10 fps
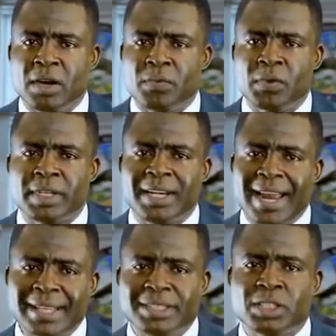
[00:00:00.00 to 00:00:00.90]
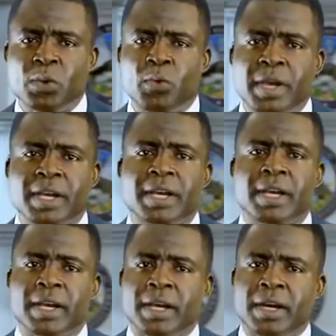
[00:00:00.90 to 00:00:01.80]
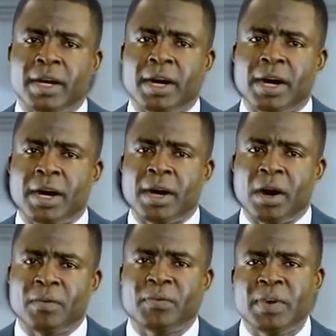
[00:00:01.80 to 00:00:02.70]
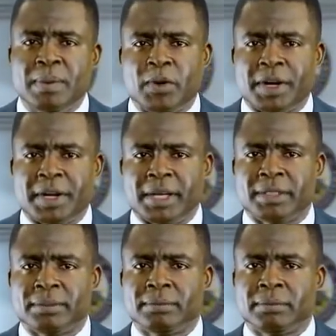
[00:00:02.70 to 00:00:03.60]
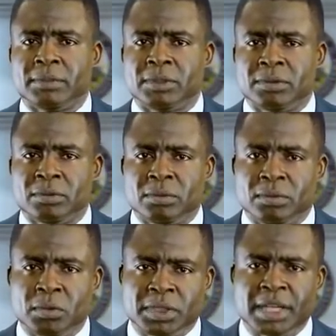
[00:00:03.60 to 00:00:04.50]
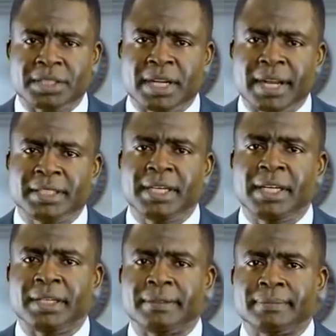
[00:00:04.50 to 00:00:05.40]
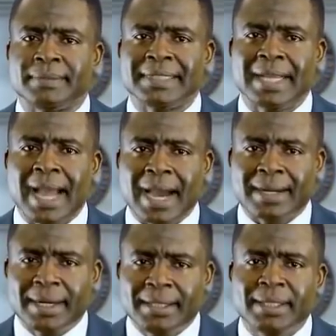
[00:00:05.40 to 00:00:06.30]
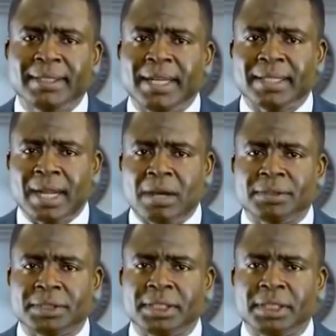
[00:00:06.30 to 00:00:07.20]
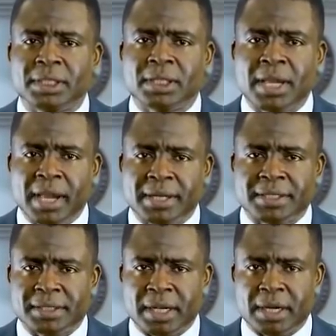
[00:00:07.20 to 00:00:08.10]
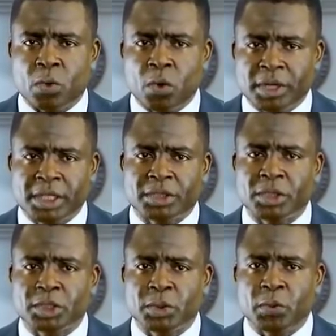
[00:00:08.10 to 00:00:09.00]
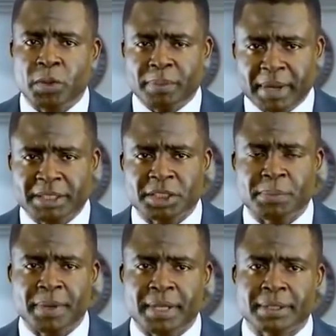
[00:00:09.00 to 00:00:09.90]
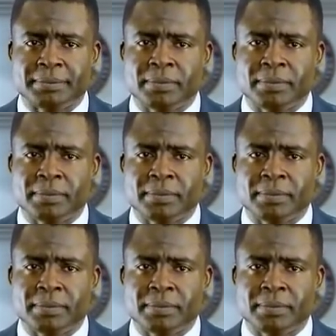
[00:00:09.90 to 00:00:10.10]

for the last week of February 2019. Accredited country heads and coordinators will participate.